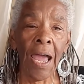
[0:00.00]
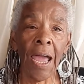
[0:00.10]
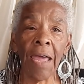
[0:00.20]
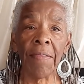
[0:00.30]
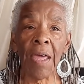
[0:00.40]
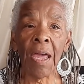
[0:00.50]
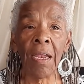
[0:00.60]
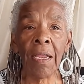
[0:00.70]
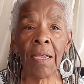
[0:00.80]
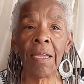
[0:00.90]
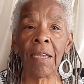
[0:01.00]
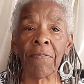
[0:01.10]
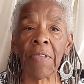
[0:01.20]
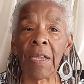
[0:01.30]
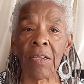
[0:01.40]
And then if
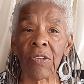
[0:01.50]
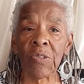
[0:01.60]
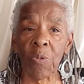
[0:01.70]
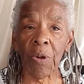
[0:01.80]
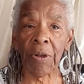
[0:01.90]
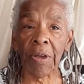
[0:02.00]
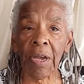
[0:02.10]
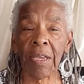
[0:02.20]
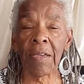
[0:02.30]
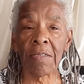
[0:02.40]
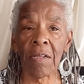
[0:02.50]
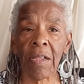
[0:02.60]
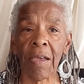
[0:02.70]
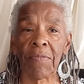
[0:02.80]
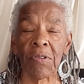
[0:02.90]
that doesn't work, I guess I'll
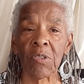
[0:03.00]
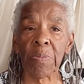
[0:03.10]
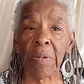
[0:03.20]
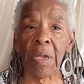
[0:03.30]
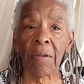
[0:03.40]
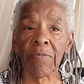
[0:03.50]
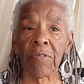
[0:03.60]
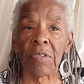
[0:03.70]
have to spring for